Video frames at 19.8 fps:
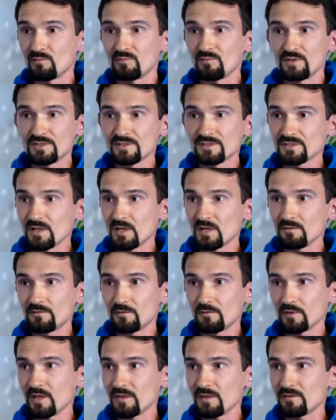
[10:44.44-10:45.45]
install,
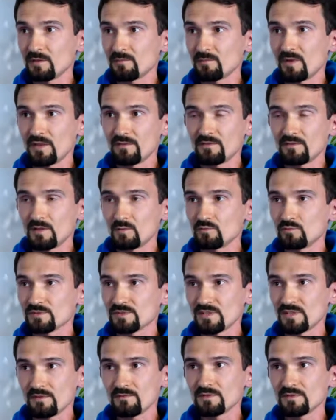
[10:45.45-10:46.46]
forget them, and they will
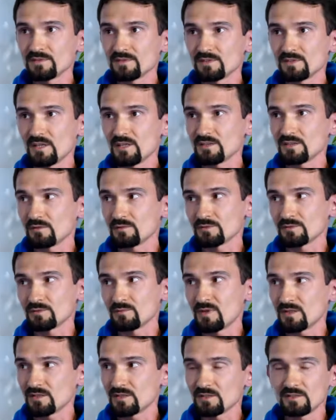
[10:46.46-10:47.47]
send this data
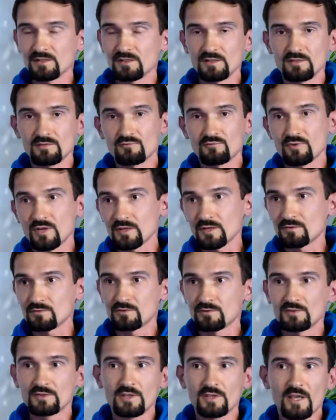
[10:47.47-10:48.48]
automatically,
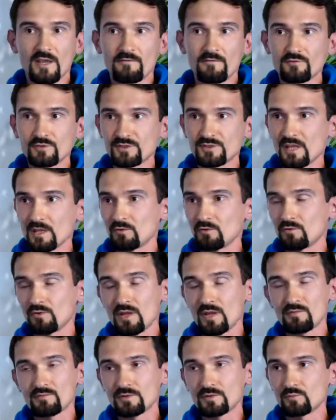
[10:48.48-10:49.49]
regularly, every day
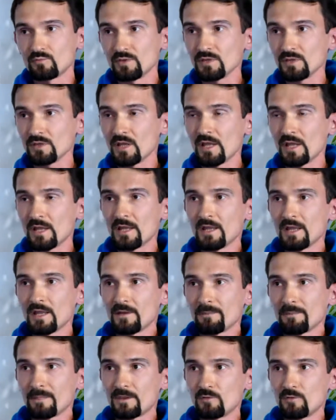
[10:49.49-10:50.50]
or every week,
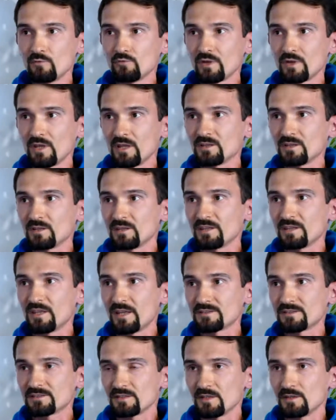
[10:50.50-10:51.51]
you can
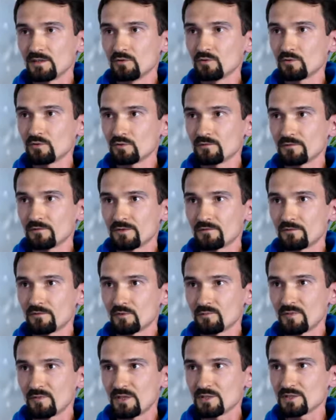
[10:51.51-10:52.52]
get a lot of
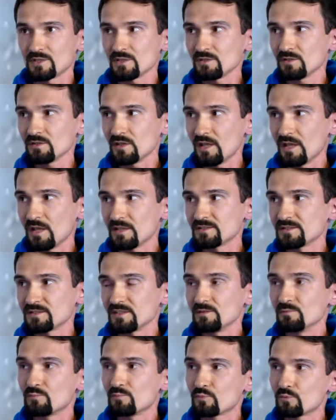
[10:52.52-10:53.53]
information and
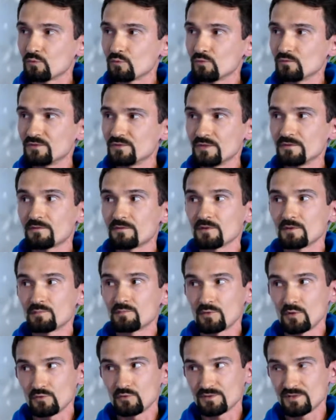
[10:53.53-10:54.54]
improve different
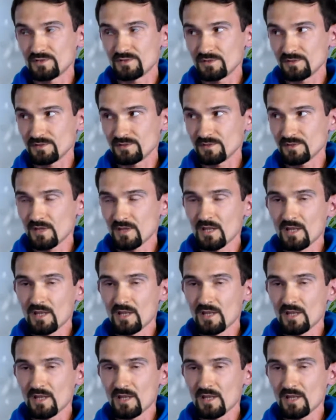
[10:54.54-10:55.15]
processes.